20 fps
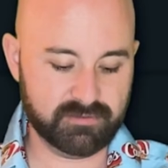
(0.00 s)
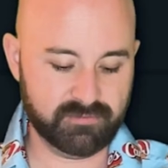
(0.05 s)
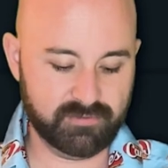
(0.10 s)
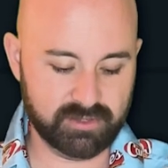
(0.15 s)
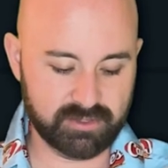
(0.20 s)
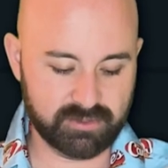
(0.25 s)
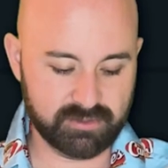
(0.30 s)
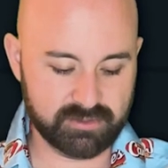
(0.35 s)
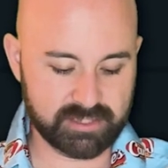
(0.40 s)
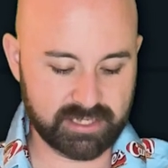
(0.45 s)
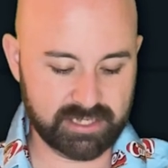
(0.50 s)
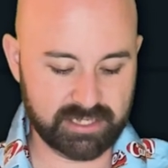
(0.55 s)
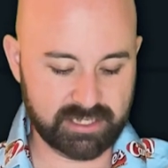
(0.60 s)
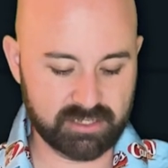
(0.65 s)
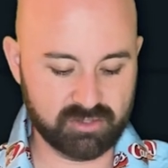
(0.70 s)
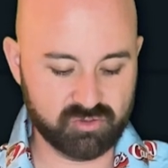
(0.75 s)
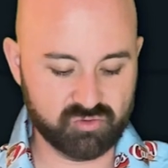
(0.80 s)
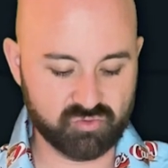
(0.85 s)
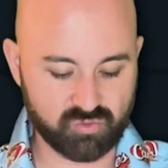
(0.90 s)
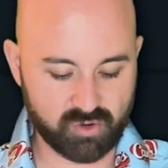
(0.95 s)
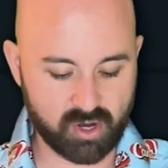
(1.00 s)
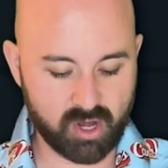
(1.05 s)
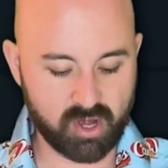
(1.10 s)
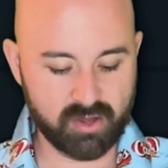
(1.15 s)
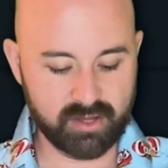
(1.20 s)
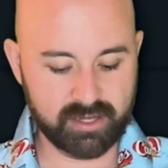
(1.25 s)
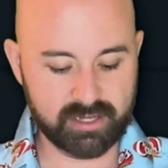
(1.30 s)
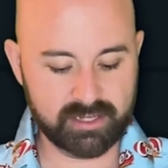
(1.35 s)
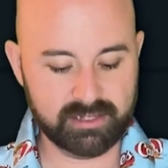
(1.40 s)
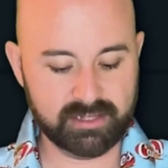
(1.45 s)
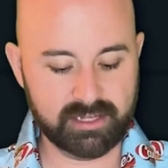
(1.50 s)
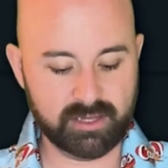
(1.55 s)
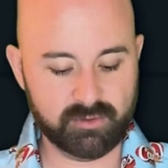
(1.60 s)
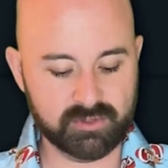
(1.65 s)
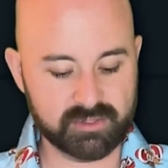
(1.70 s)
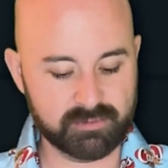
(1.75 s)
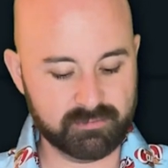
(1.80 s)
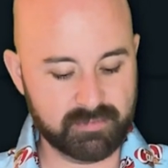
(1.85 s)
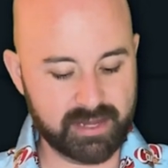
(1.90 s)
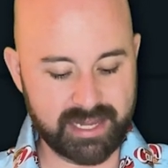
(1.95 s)
feels like a drawing that
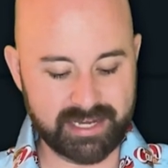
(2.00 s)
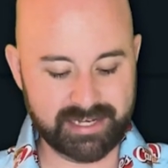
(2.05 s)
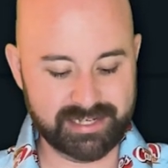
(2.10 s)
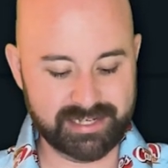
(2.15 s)
was made